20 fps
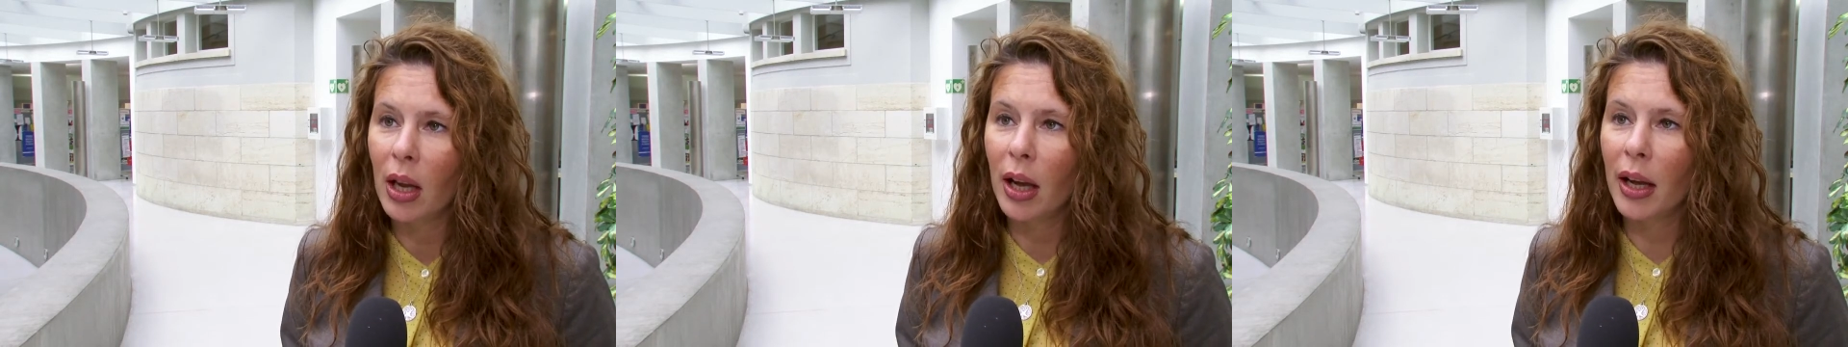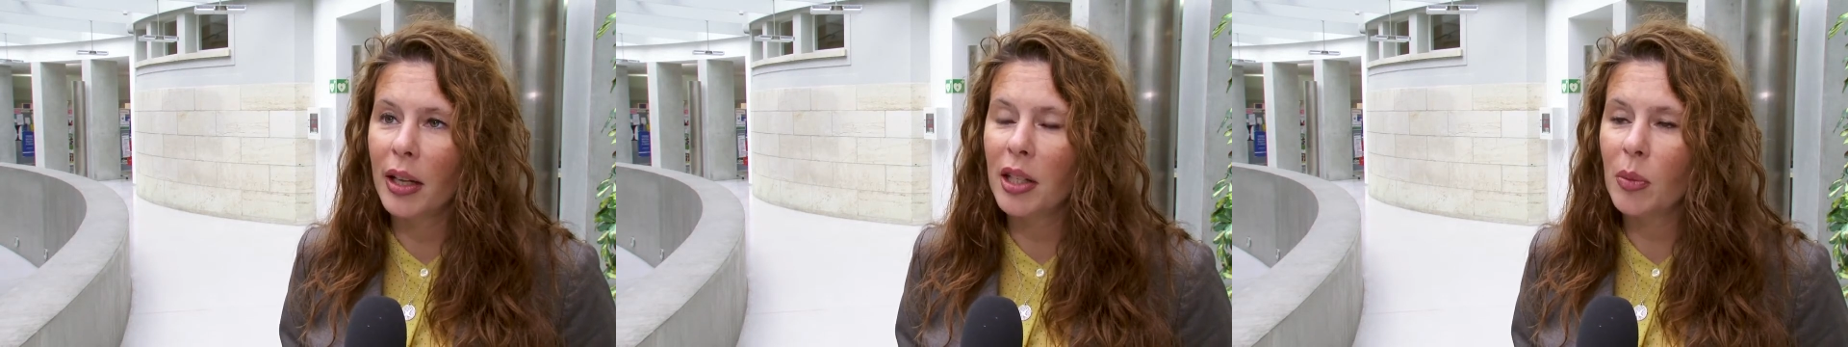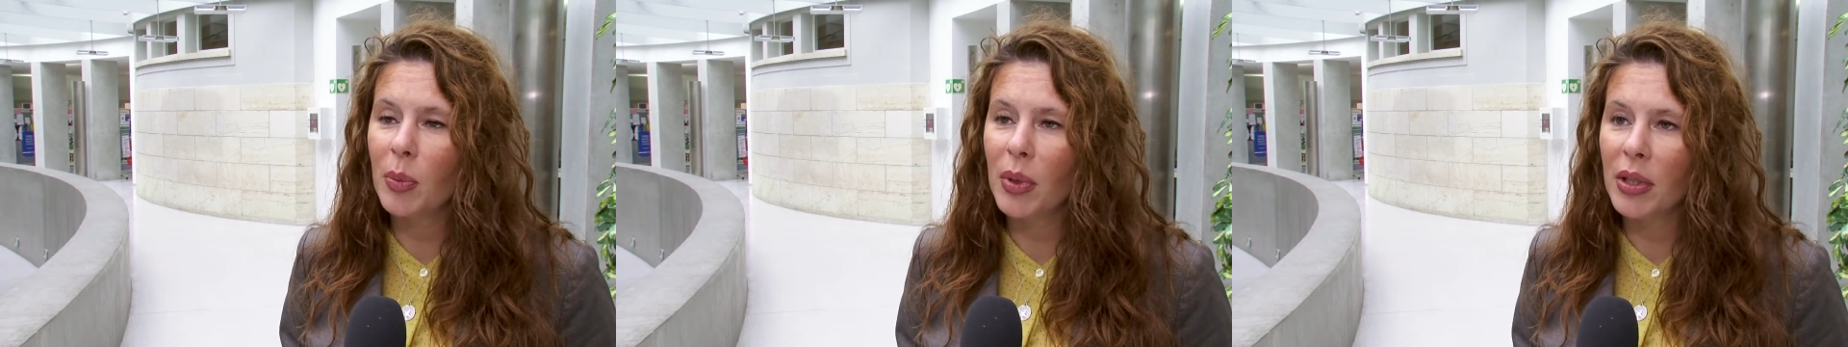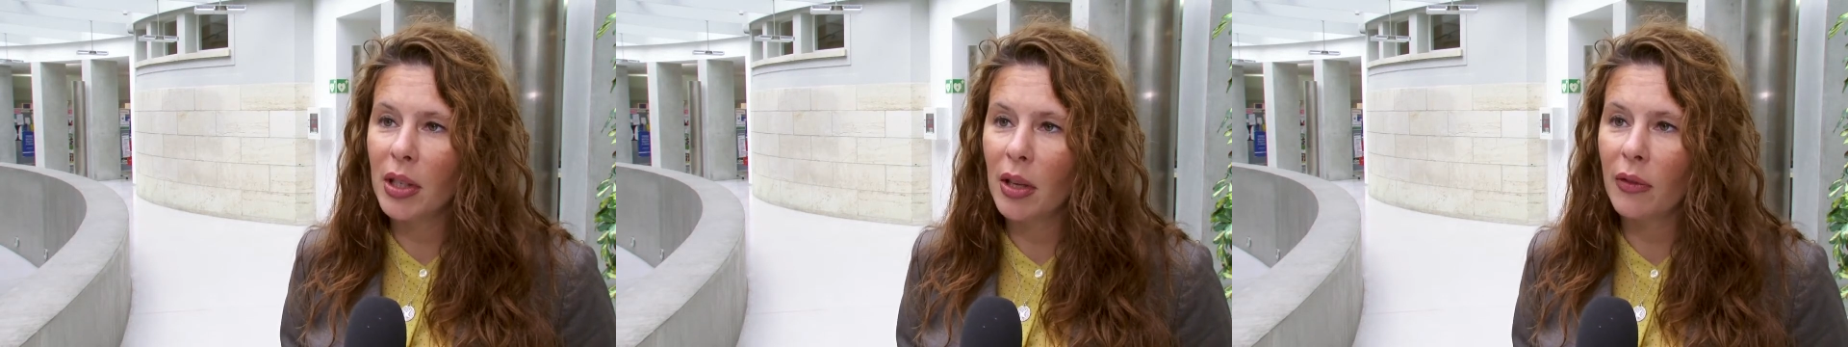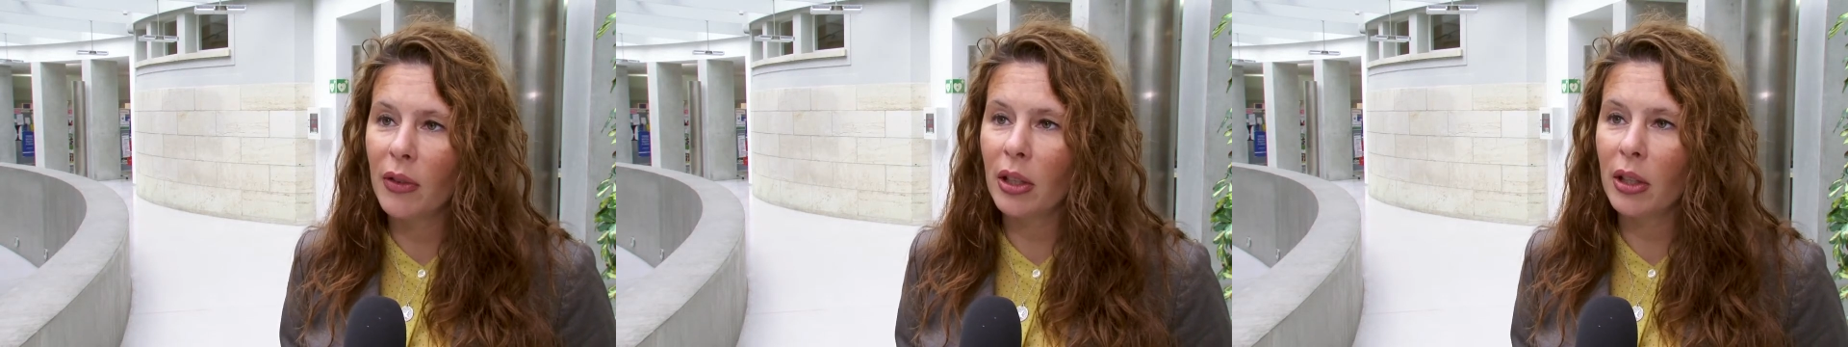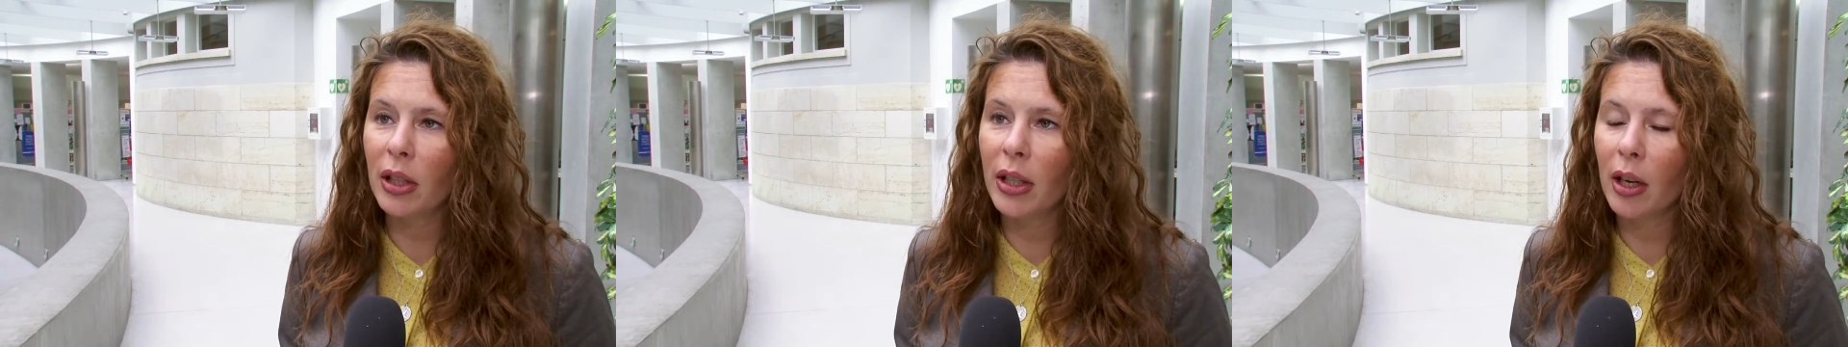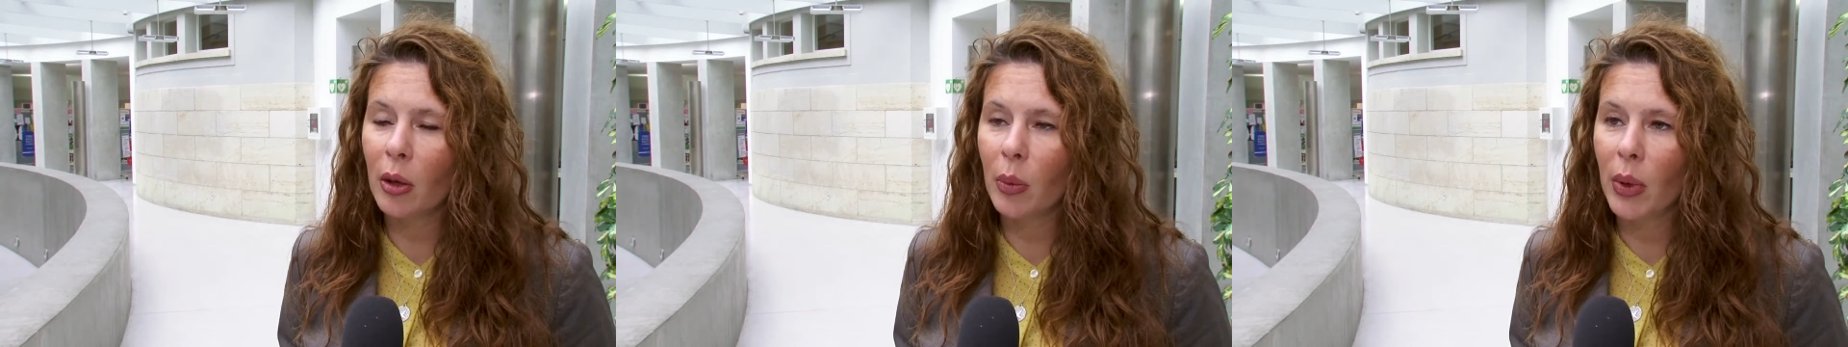and
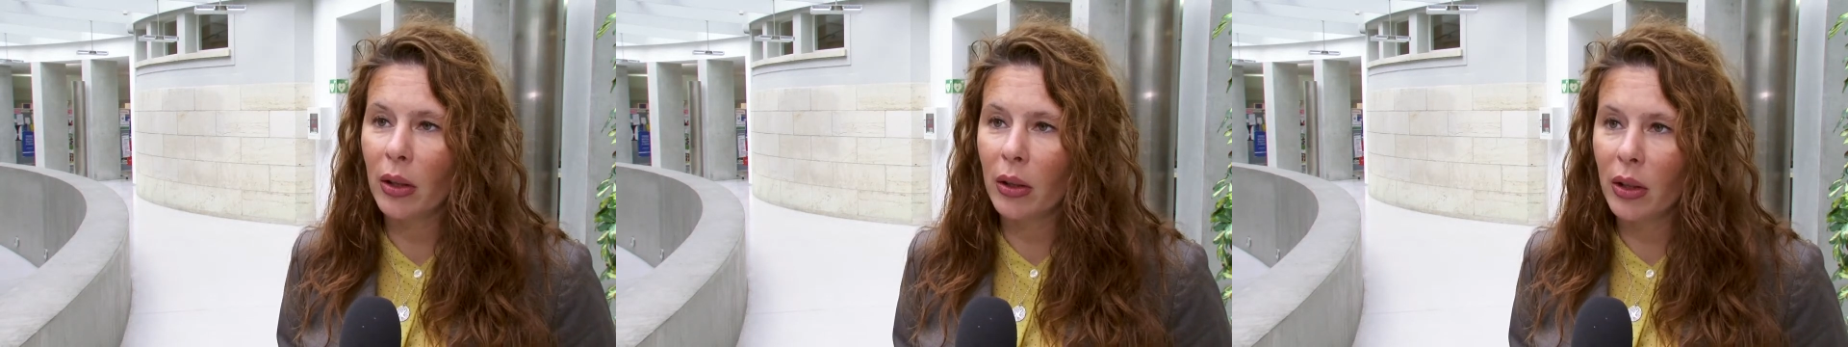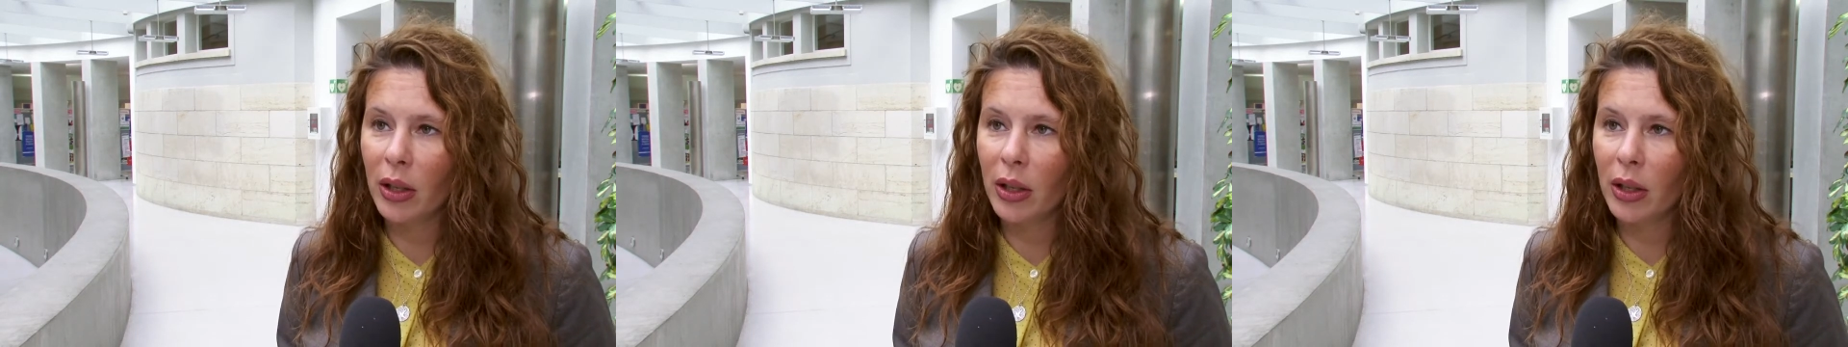specifically around